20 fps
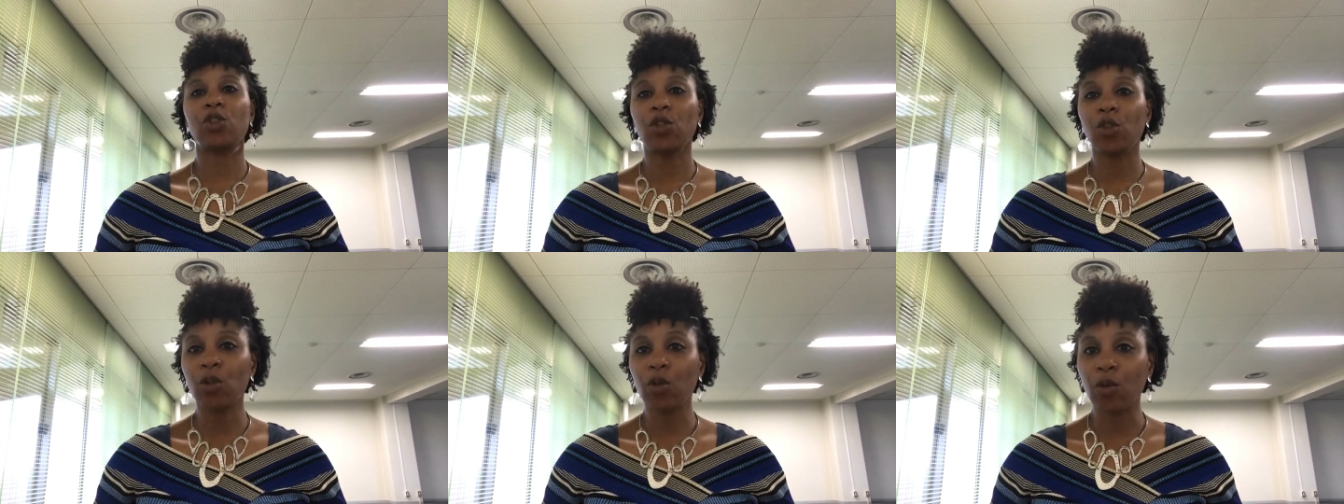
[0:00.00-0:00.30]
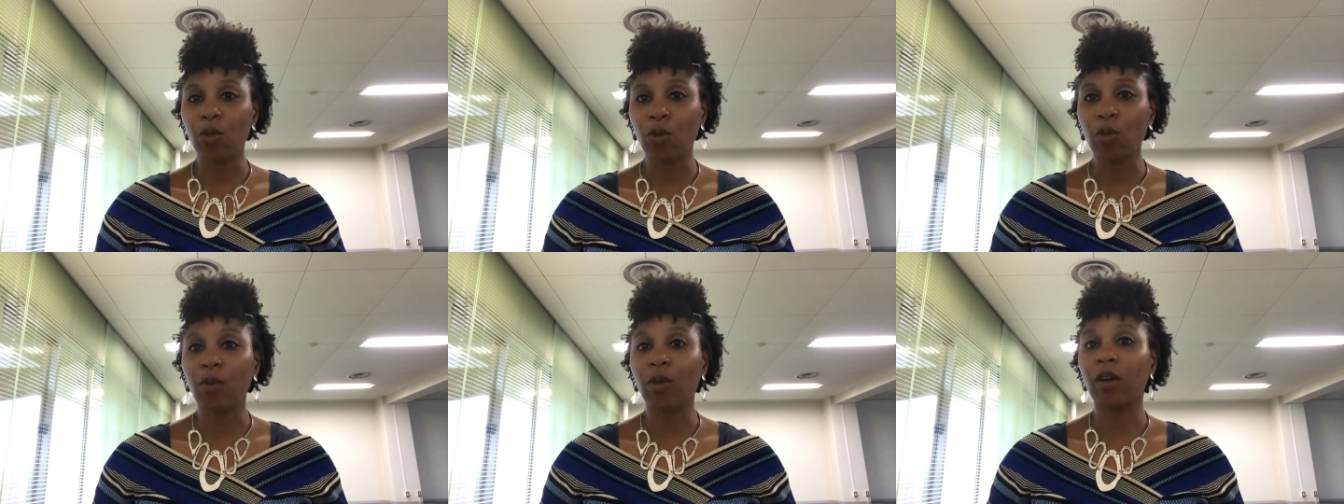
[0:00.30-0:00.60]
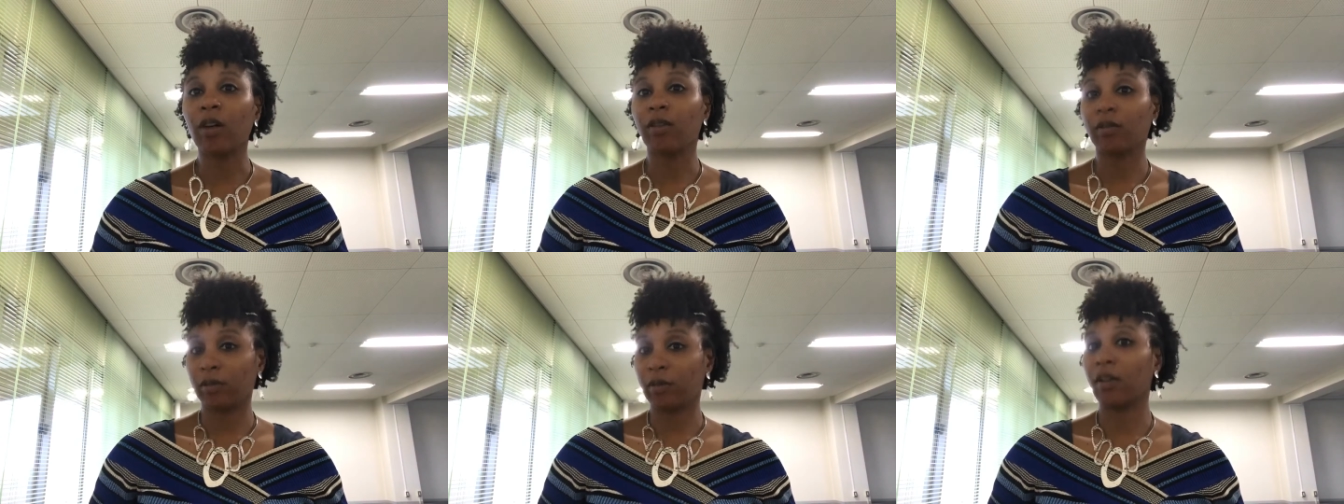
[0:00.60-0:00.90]
you
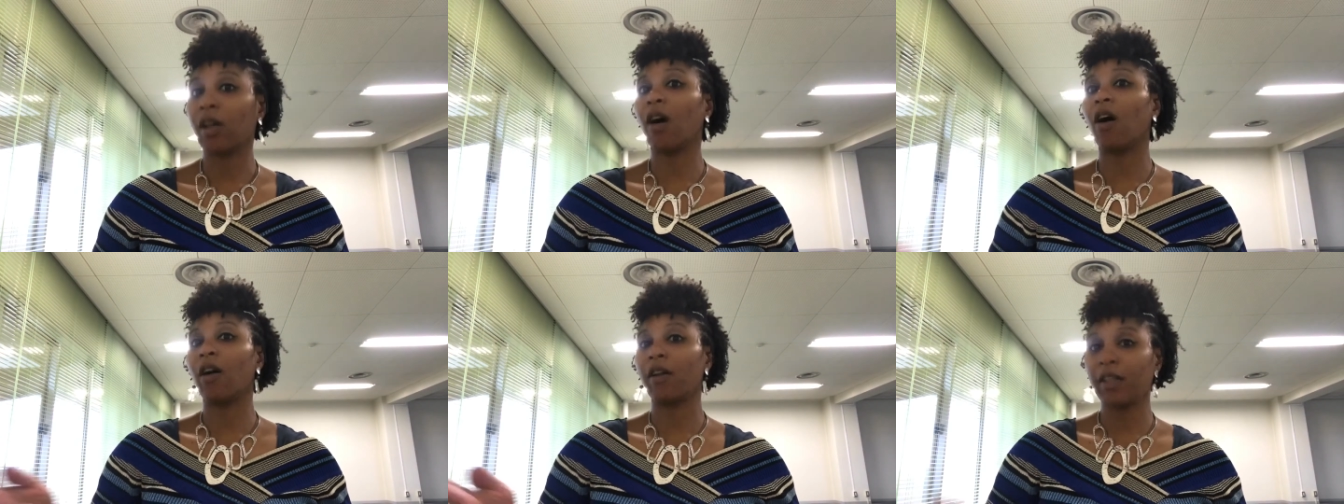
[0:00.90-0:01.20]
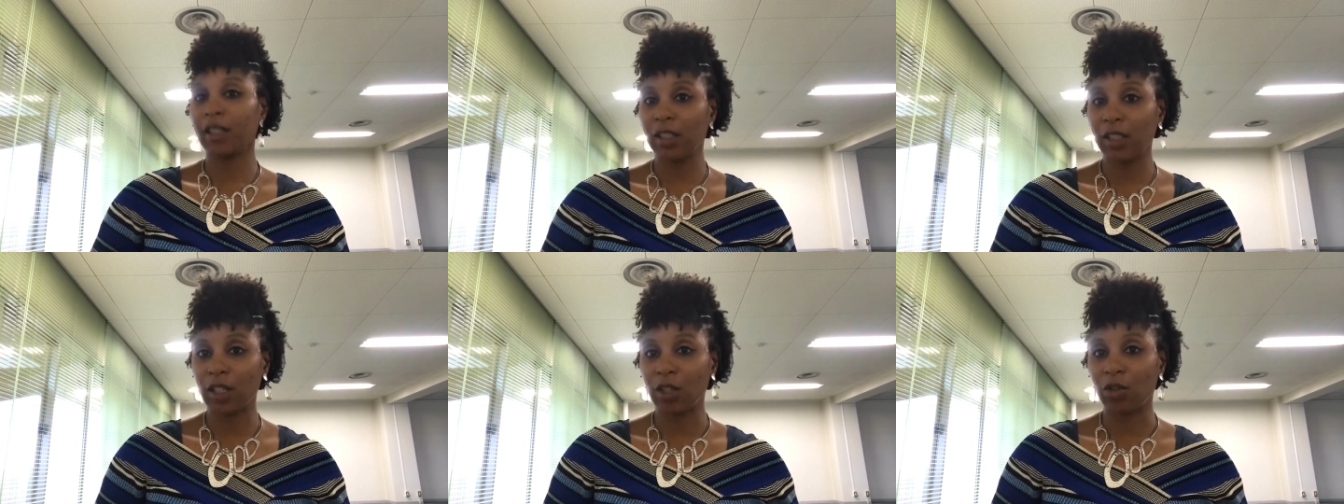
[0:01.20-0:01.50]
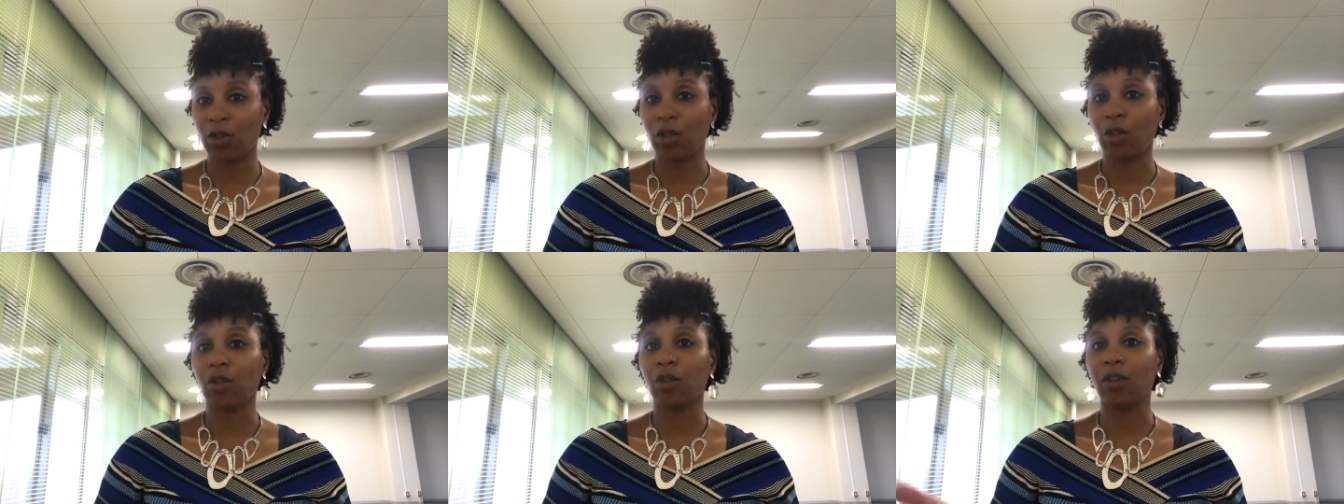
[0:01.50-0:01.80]
are the
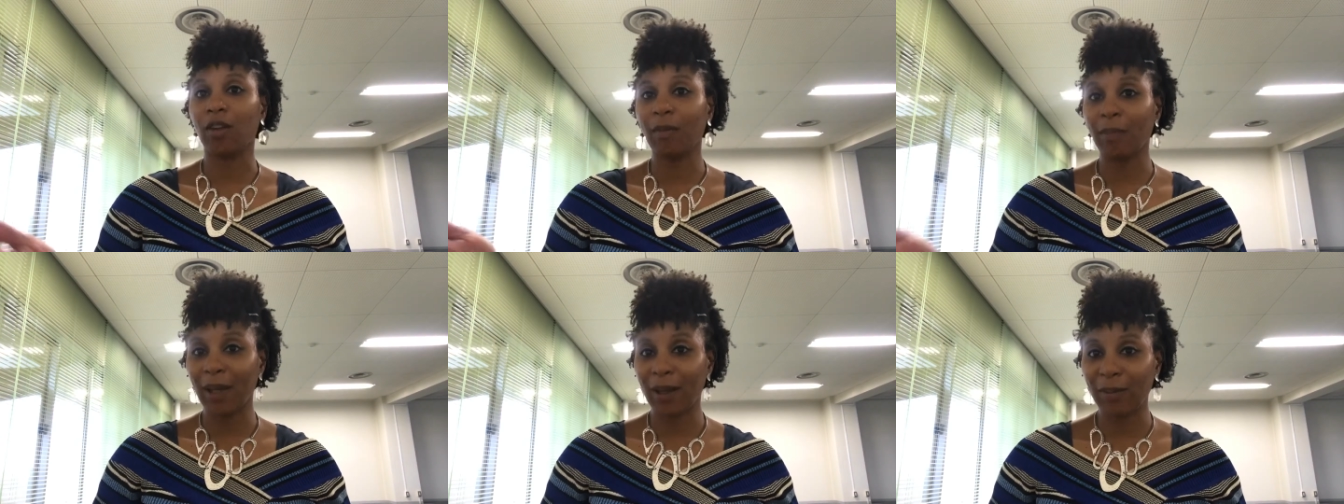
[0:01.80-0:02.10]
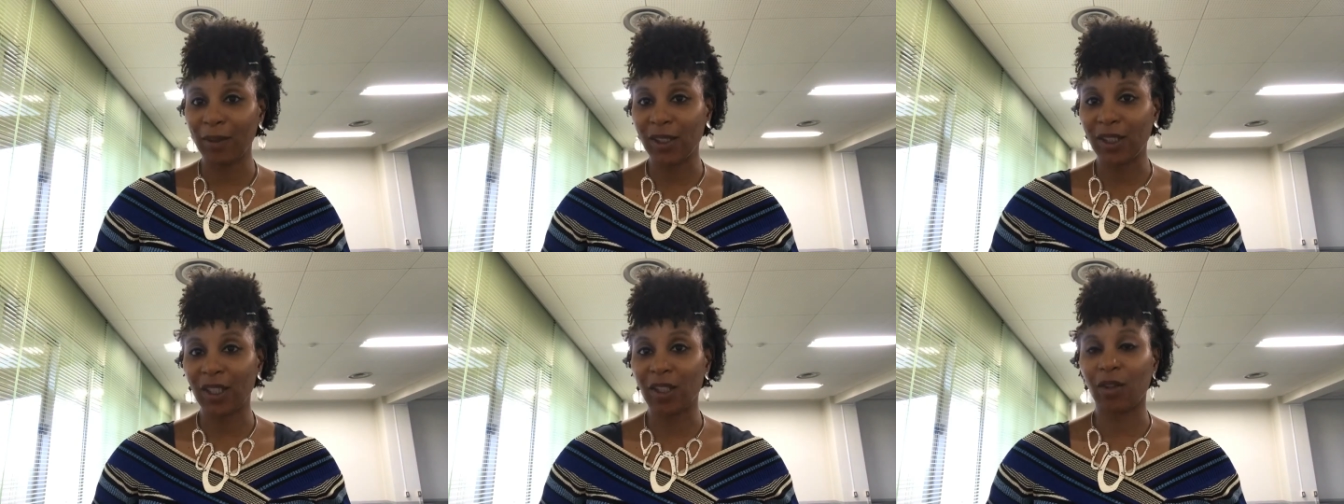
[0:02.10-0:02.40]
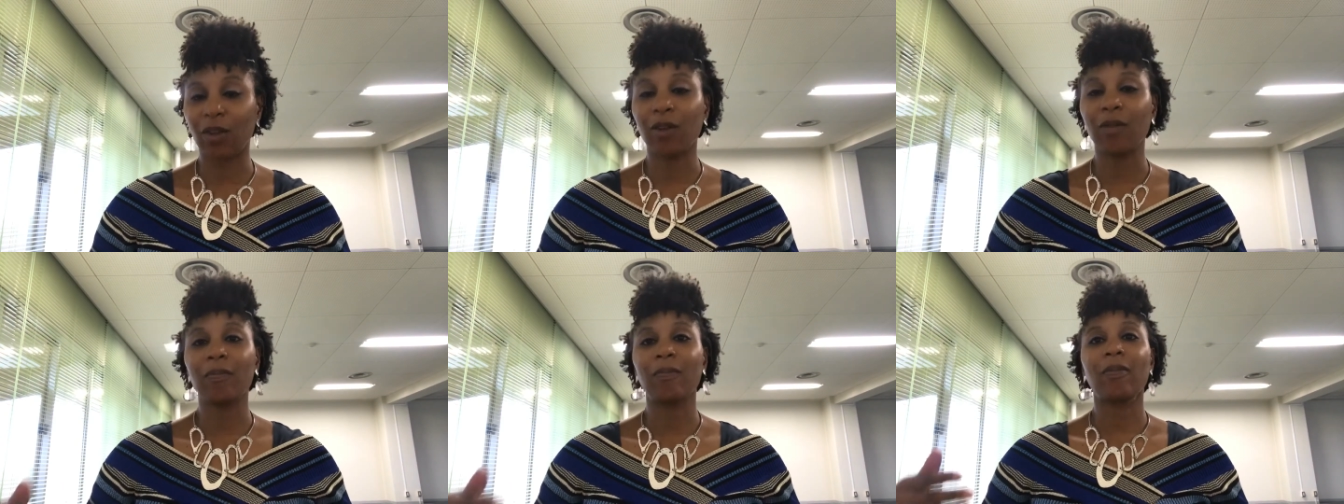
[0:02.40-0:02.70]
teacher, you're the
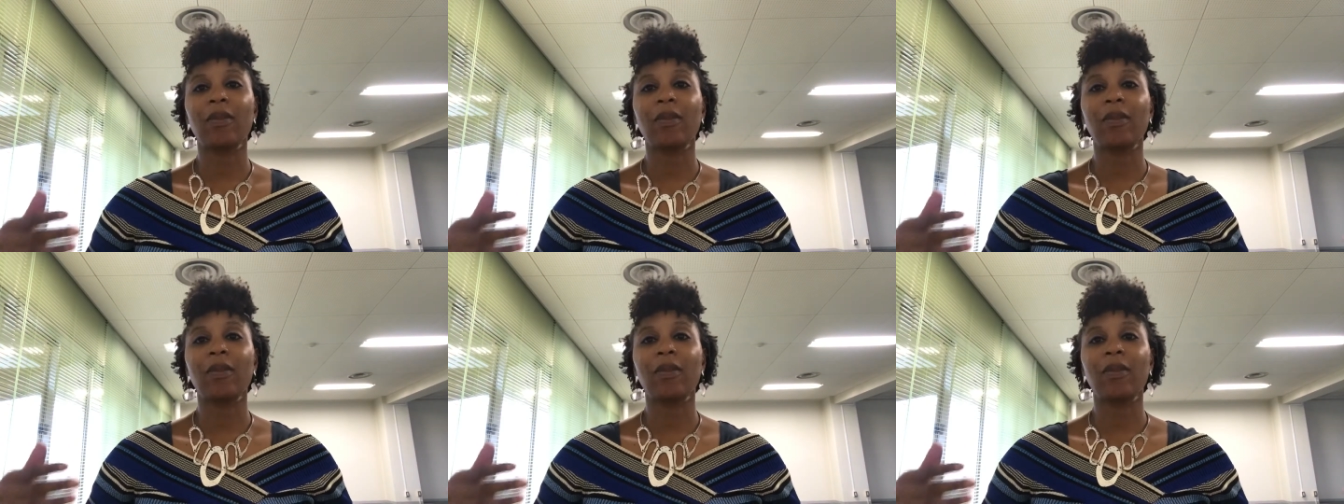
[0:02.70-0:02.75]
babysitter,